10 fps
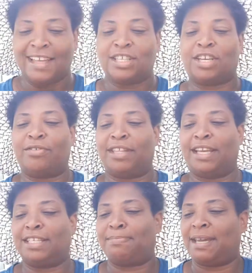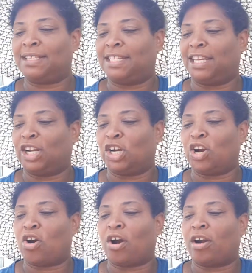So these beets
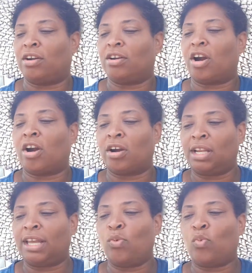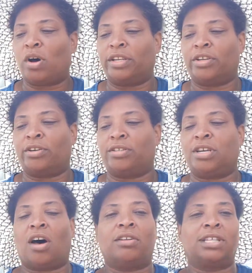here are Early Wonder
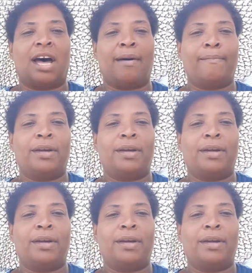Tall Top.